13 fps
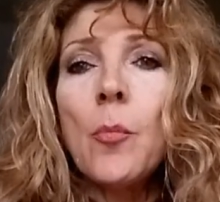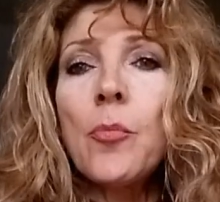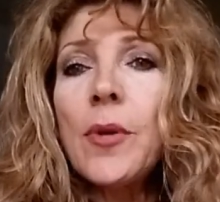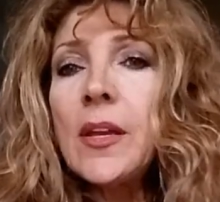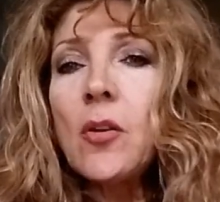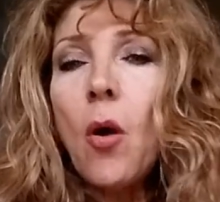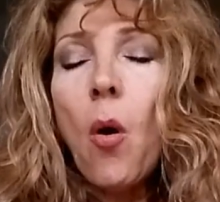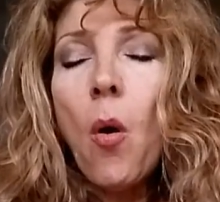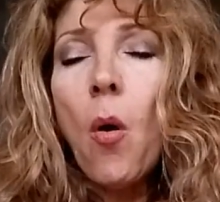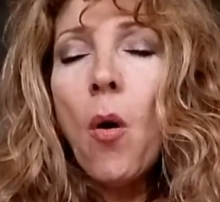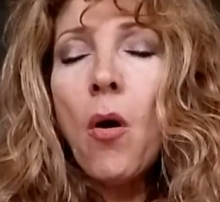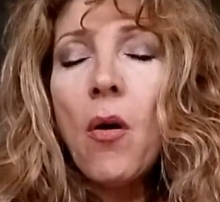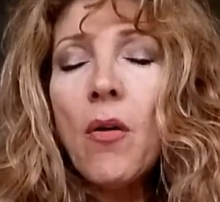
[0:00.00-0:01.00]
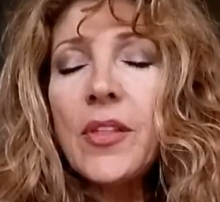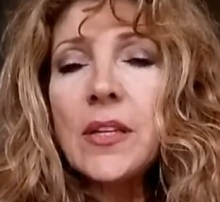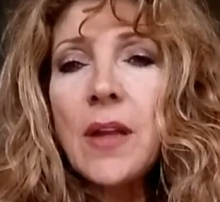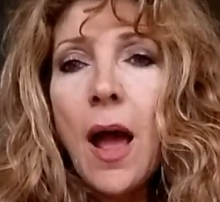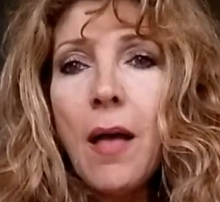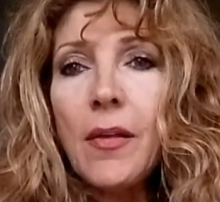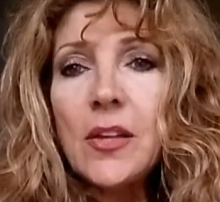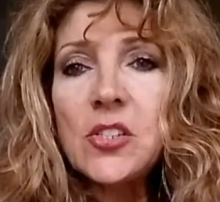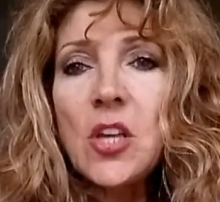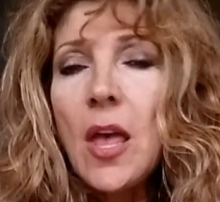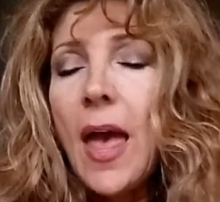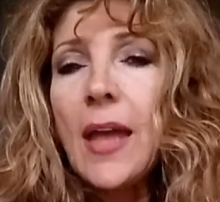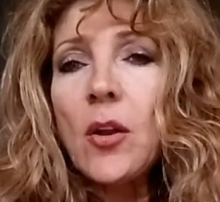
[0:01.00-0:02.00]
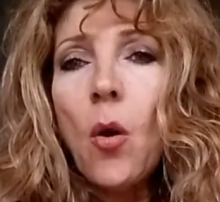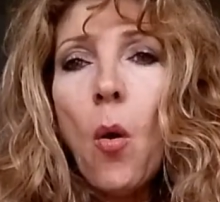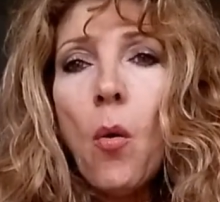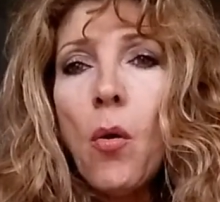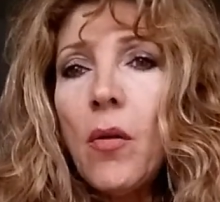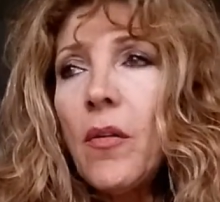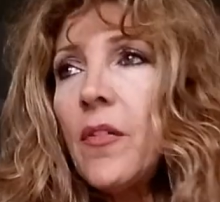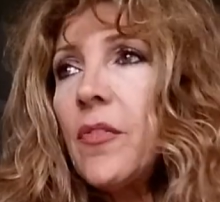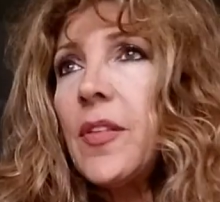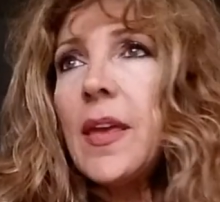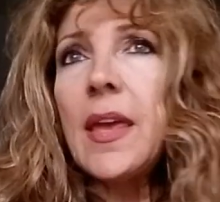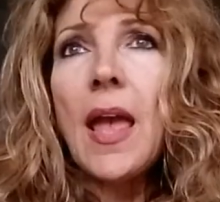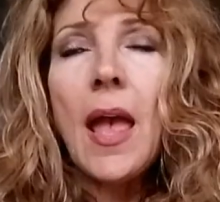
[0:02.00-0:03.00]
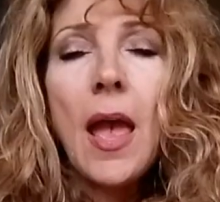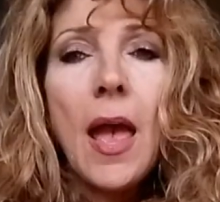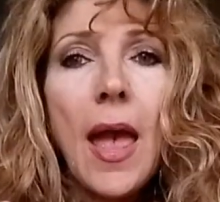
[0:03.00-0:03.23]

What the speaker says: Bring in all the knowledge and all the